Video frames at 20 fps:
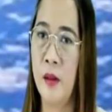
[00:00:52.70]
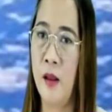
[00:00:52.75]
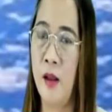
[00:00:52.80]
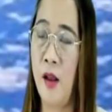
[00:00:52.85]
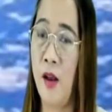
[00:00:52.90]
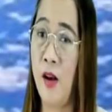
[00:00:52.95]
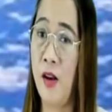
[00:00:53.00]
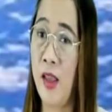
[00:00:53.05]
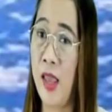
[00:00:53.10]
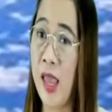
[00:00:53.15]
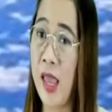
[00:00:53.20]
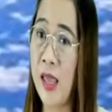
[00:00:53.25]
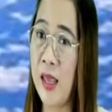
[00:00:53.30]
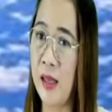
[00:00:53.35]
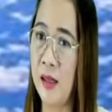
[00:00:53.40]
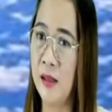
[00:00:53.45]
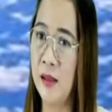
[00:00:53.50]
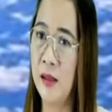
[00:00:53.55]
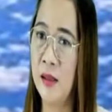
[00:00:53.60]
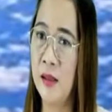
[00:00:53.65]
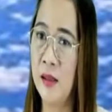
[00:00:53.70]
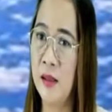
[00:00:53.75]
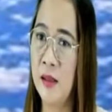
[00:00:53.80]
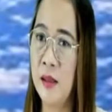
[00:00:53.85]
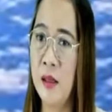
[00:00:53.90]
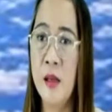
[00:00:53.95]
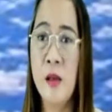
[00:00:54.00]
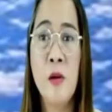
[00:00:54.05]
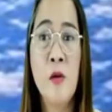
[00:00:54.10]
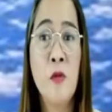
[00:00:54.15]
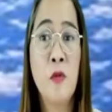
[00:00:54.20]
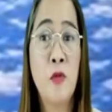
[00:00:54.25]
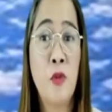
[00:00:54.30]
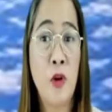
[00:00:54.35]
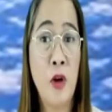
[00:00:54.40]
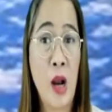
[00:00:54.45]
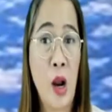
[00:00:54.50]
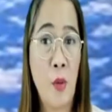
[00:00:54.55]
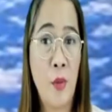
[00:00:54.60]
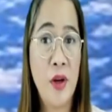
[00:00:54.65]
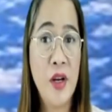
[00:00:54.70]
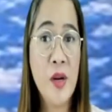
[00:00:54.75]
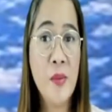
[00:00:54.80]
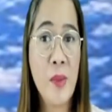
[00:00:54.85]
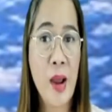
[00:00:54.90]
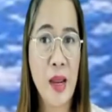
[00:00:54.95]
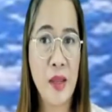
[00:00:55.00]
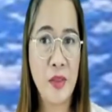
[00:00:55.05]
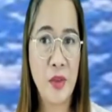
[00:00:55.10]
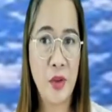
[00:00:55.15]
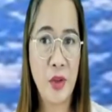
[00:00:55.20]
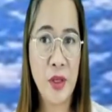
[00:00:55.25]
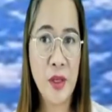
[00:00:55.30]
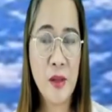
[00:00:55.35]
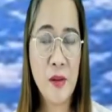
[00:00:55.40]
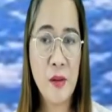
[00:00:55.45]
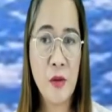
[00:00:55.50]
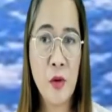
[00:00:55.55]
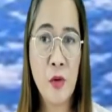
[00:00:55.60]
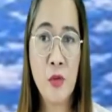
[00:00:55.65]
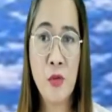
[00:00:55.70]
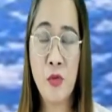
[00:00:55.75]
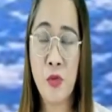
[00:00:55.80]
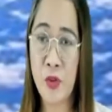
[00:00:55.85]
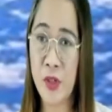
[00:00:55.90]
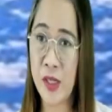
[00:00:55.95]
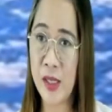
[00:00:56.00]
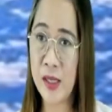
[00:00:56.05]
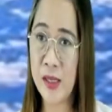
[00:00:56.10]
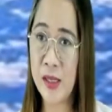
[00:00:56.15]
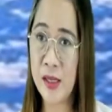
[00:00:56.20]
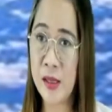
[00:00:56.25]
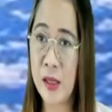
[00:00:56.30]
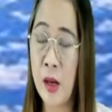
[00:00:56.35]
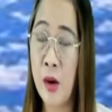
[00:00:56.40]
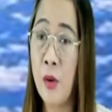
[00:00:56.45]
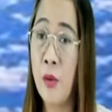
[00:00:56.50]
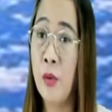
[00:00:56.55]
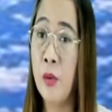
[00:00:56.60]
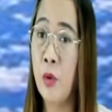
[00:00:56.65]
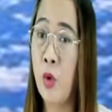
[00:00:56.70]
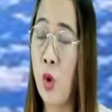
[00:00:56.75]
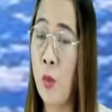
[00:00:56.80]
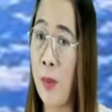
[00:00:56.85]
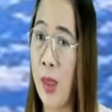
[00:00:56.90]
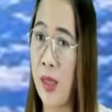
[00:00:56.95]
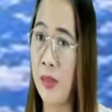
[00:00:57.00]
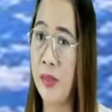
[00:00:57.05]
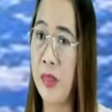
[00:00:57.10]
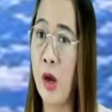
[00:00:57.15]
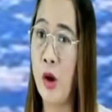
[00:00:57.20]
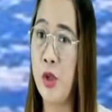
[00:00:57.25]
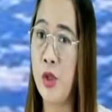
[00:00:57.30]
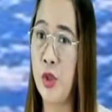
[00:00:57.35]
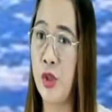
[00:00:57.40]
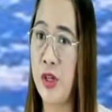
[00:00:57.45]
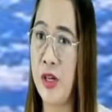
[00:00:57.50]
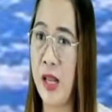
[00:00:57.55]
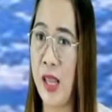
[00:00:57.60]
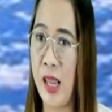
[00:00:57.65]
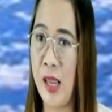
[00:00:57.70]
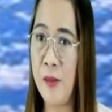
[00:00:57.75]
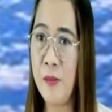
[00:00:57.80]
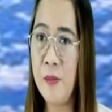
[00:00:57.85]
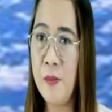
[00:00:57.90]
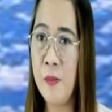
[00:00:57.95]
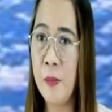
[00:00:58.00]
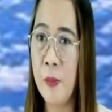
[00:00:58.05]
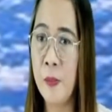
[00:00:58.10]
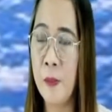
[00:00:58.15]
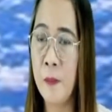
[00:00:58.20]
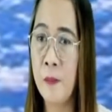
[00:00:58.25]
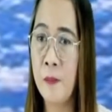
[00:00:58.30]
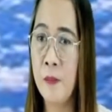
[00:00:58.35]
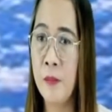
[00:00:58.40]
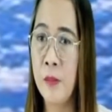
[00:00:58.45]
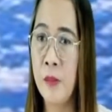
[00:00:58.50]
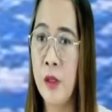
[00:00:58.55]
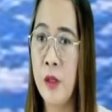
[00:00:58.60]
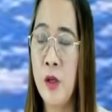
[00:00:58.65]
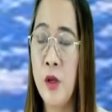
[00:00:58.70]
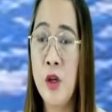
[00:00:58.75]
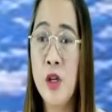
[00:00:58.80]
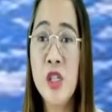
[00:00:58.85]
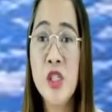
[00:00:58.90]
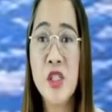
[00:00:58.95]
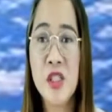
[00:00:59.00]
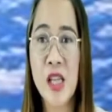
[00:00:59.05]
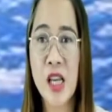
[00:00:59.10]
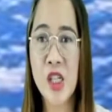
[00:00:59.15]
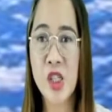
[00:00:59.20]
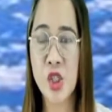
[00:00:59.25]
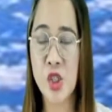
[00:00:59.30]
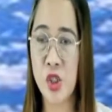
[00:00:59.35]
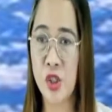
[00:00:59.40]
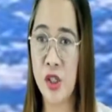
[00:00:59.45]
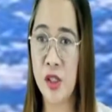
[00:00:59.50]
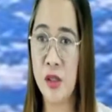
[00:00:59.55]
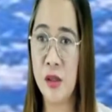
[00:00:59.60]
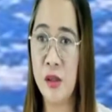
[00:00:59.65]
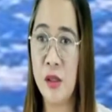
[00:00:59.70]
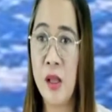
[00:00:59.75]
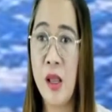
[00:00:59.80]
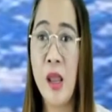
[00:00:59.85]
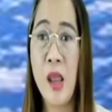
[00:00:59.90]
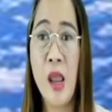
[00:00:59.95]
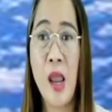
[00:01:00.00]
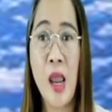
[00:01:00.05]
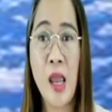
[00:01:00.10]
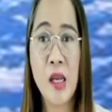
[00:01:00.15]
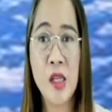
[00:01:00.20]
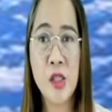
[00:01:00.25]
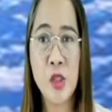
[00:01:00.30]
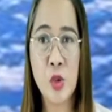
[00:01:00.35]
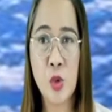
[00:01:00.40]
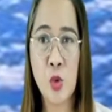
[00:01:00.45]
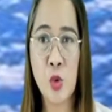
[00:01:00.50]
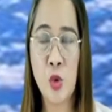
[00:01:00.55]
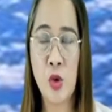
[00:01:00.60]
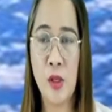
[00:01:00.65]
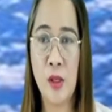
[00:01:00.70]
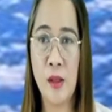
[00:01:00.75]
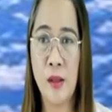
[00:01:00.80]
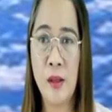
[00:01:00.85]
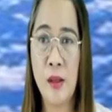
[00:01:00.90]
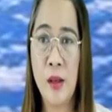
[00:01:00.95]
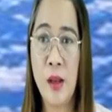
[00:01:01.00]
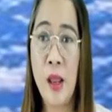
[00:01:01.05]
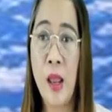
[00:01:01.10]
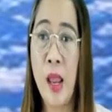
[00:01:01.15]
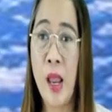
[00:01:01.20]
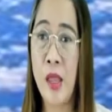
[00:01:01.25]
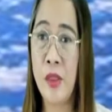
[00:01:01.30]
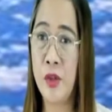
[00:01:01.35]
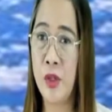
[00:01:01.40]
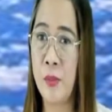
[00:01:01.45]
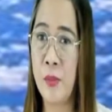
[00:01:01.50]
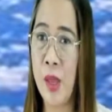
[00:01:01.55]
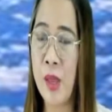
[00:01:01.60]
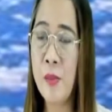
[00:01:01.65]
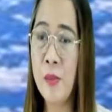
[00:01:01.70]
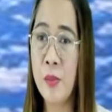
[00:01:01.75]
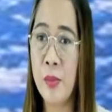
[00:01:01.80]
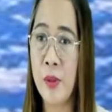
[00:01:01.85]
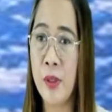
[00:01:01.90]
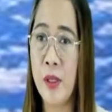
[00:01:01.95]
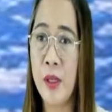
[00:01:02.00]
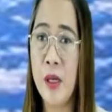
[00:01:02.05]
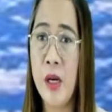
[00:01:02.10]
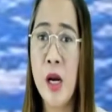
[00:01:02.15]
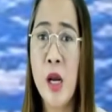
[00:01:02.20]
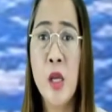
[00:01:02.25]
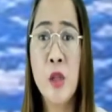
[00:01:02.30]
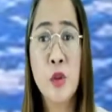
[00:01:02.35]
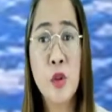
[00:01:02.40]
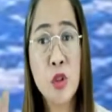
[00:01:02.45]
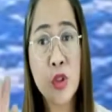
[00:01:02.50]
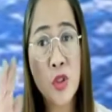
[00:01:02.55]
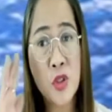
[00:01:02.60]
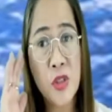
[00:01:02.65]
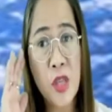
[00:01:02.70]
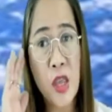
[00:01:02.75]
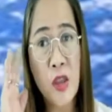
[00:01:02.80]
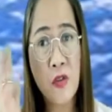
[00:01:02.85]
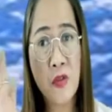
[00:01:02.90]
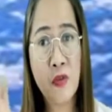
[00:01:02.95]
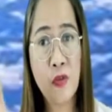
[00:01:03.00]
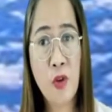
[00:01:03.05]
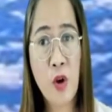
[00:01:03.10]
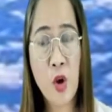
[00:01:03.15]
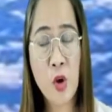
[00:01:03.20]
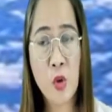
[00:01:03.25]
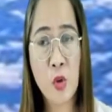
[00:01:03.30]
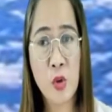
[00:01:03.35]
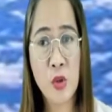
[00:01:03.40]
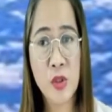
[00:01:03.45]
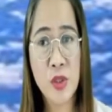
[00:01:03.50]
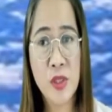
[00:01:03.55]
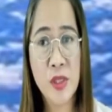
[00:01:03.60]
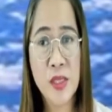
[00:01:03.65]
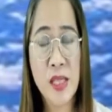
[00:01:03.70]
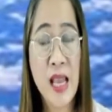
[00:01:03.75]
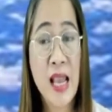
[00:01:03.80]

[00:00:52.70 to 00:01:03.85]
Okay, for our reminder, first comment down your name, your section, and school. And remember to stay focused,